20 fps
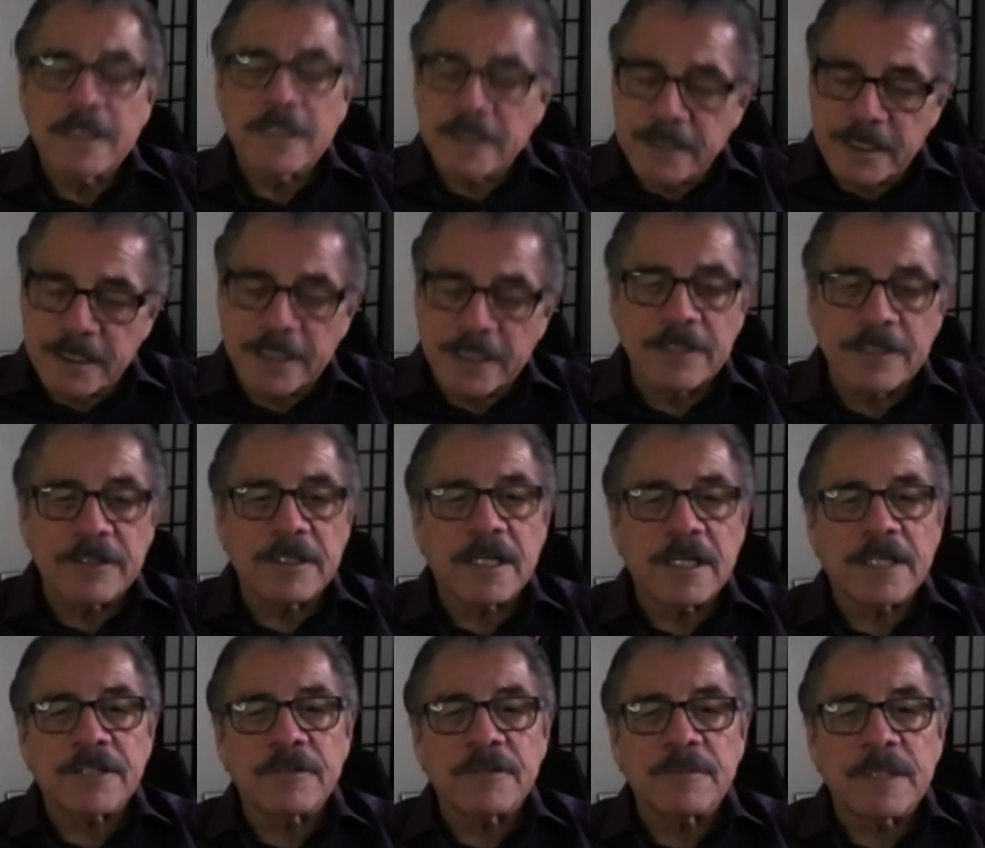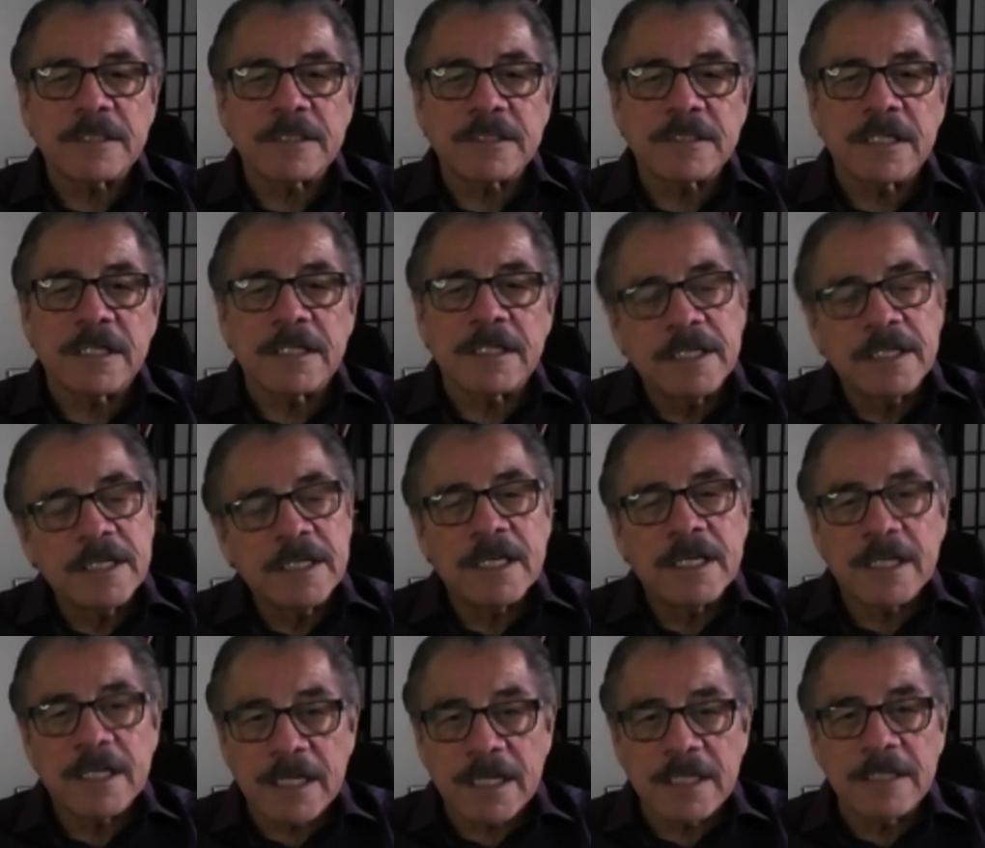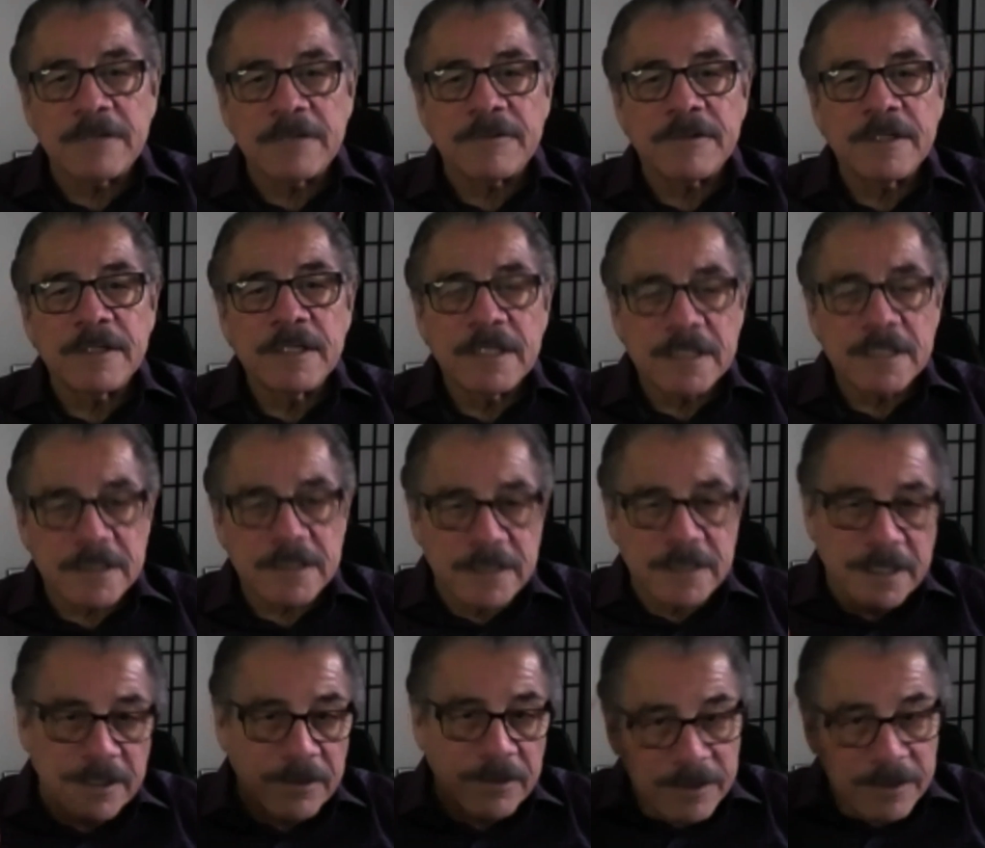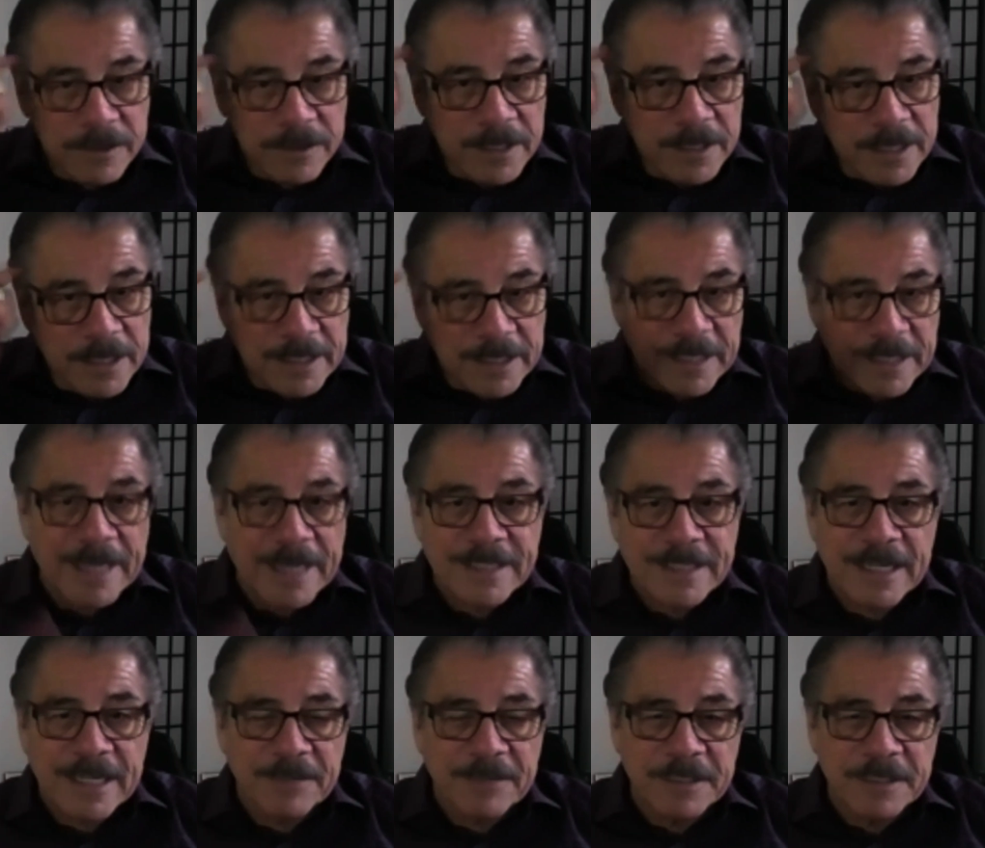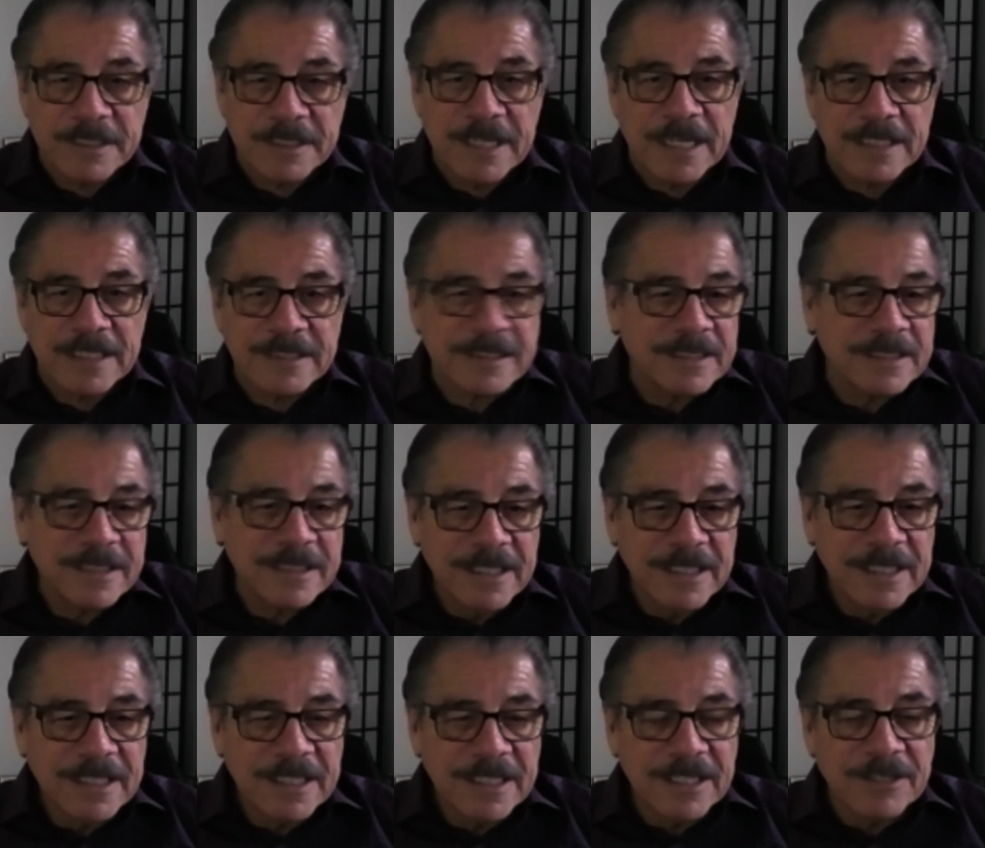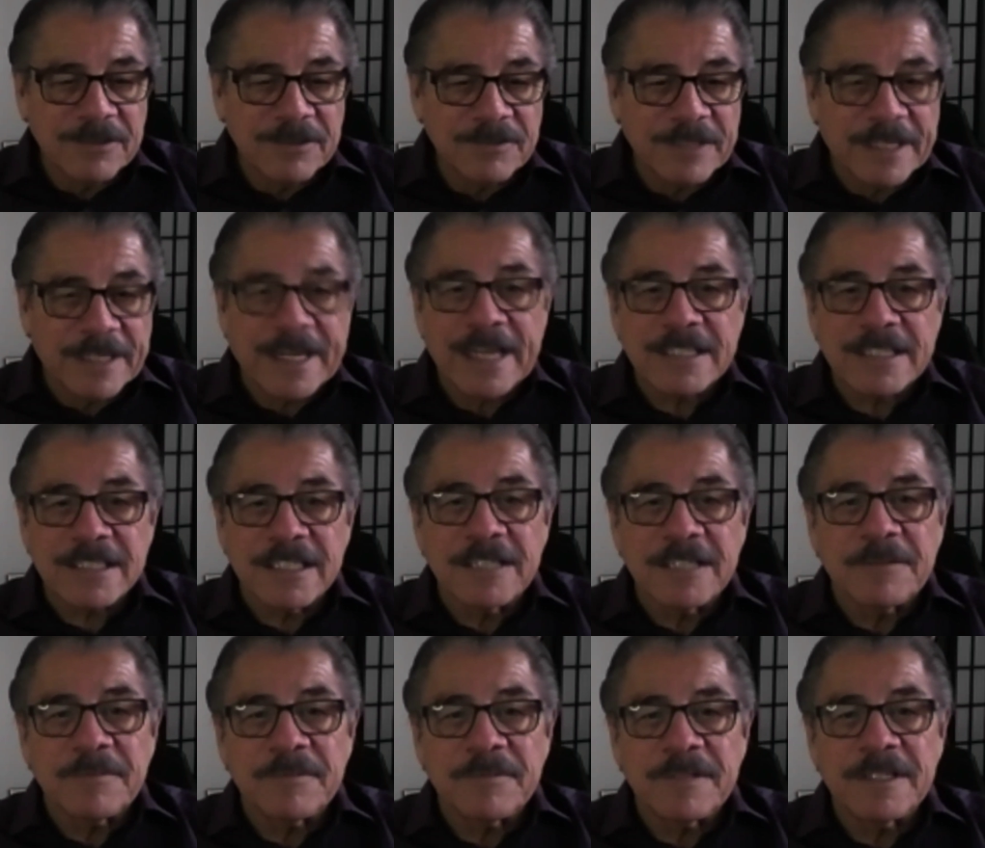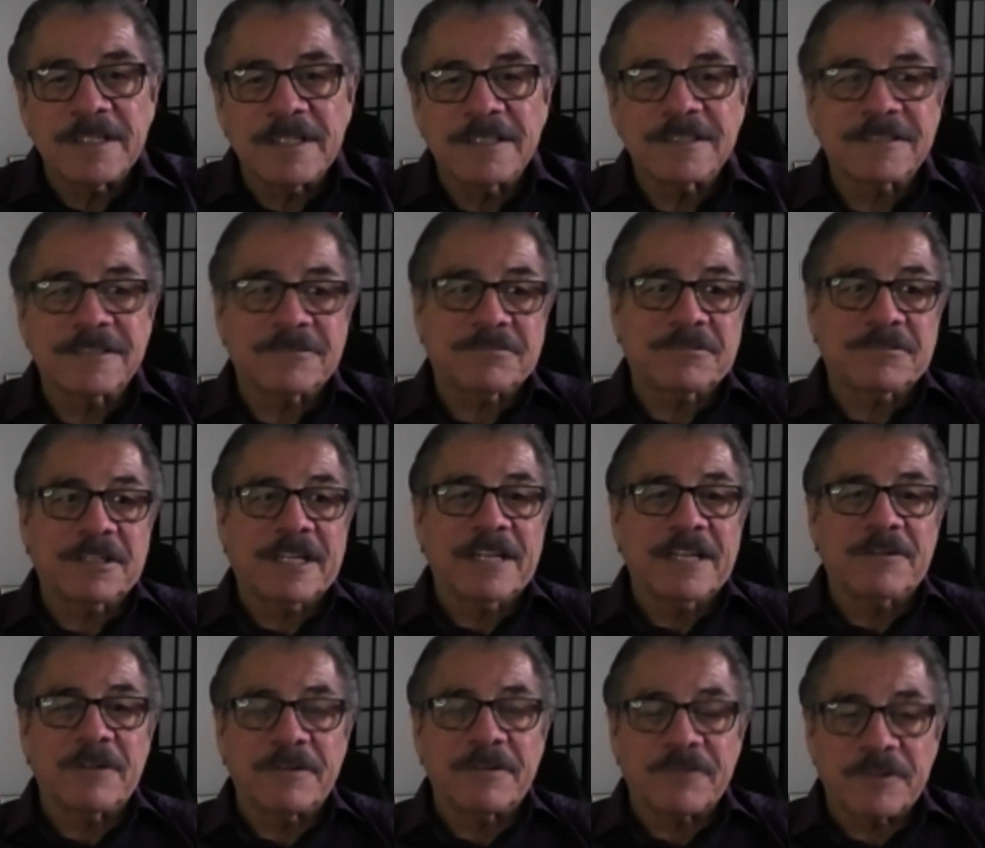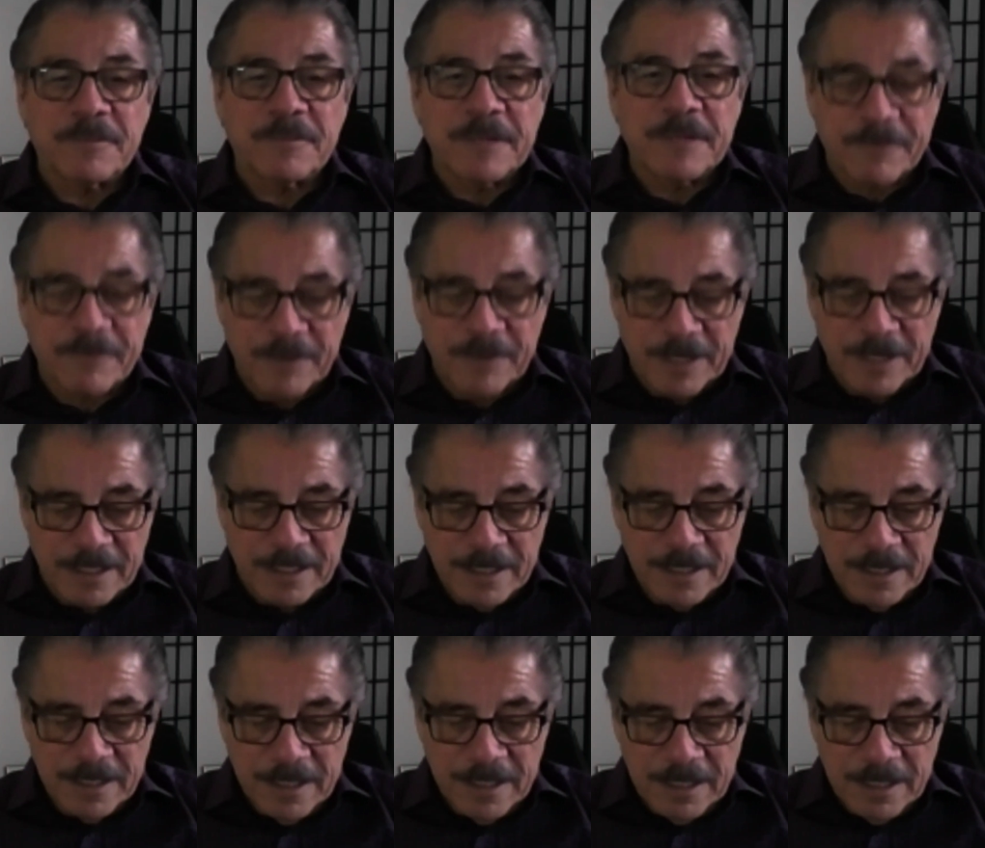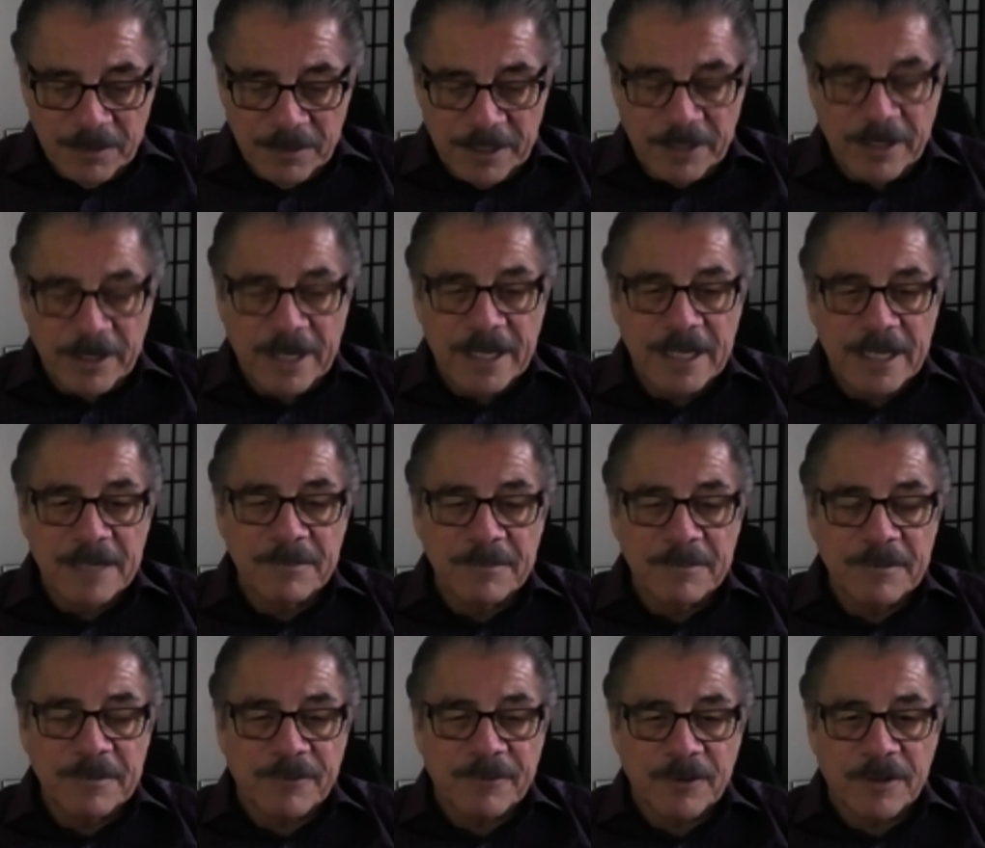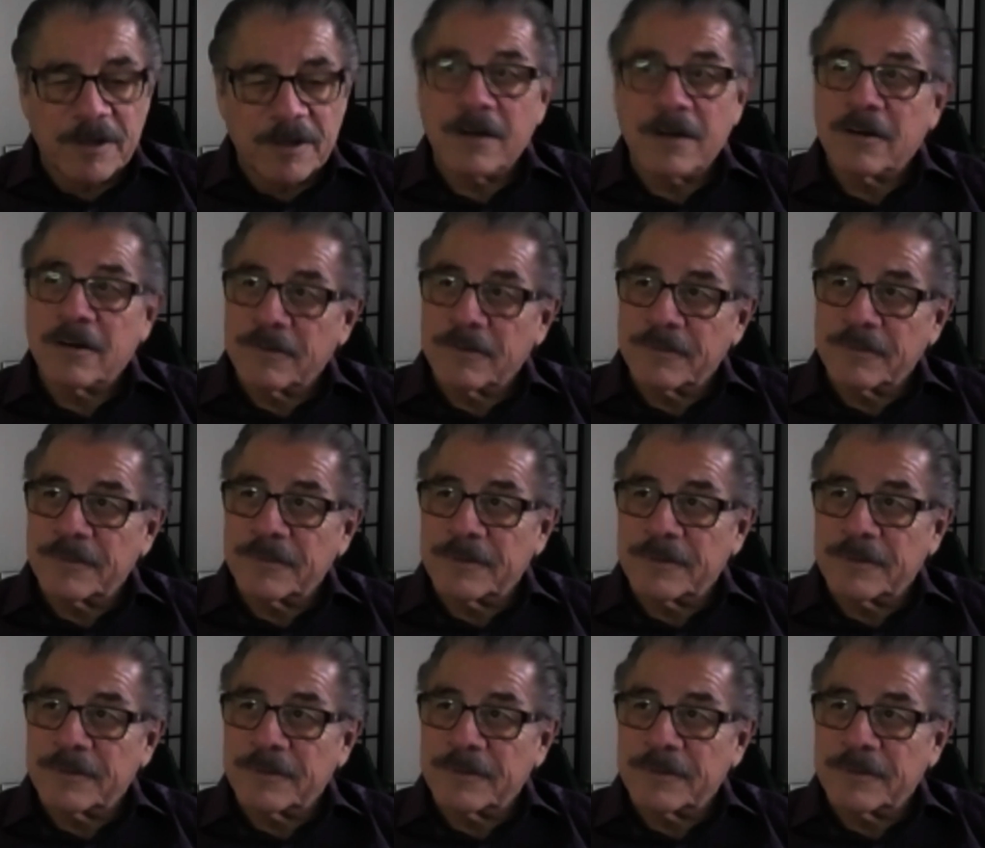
I take care of you like you're my son." And I leave because I know the nighttime these guys, they can't sleep. They're getting ready for a big fight. Well, here I am before all